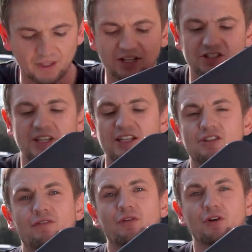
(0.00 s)
This is
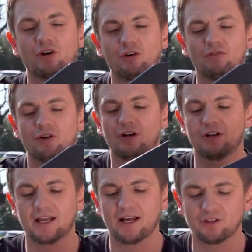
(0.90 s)
the front cover.
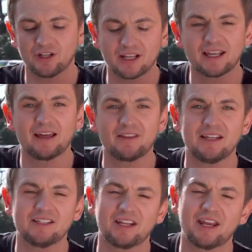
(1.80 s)
Now you can get
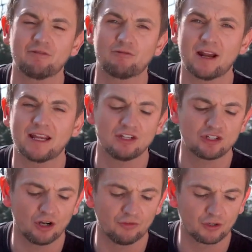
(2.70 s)
these in a
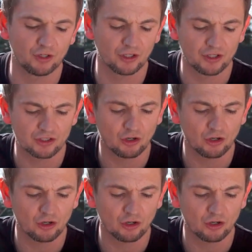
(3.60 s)
range of colors.